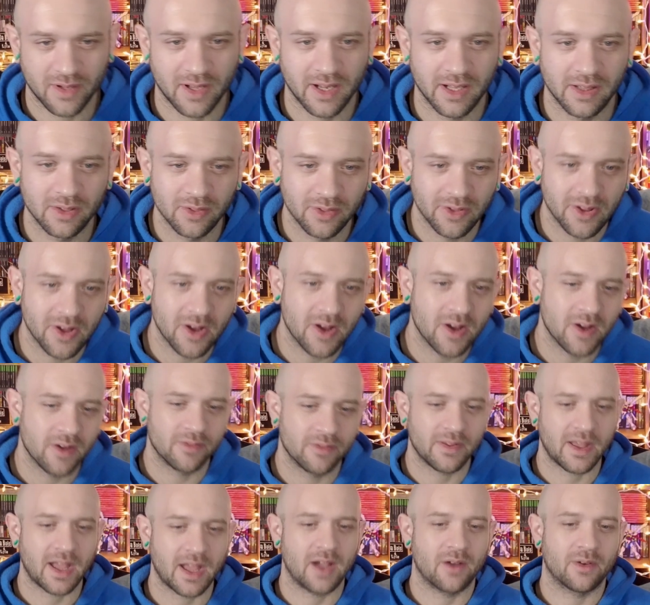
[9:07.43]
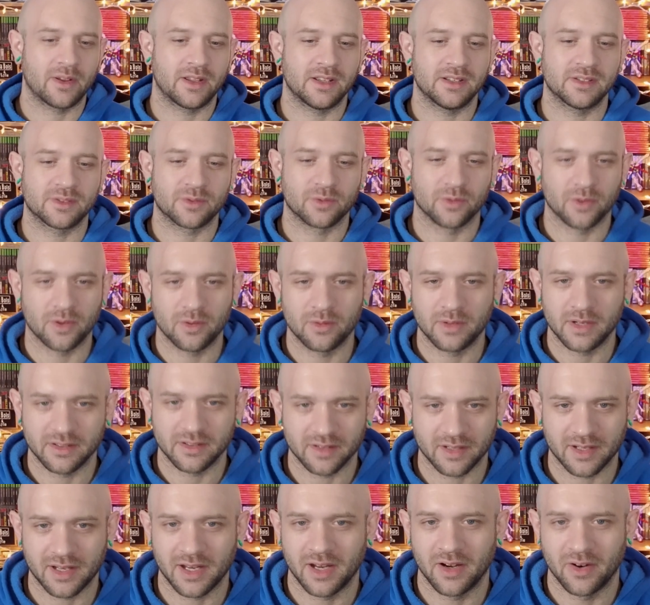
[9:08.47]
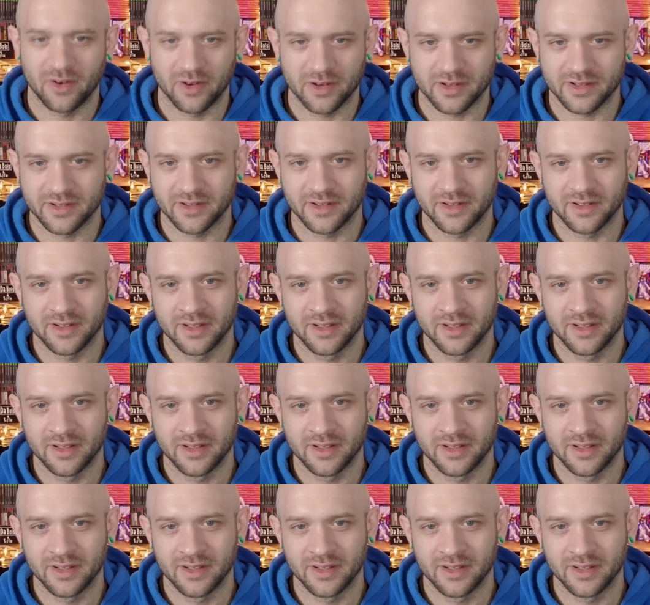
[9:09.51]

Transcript: I love how he's grown as a character.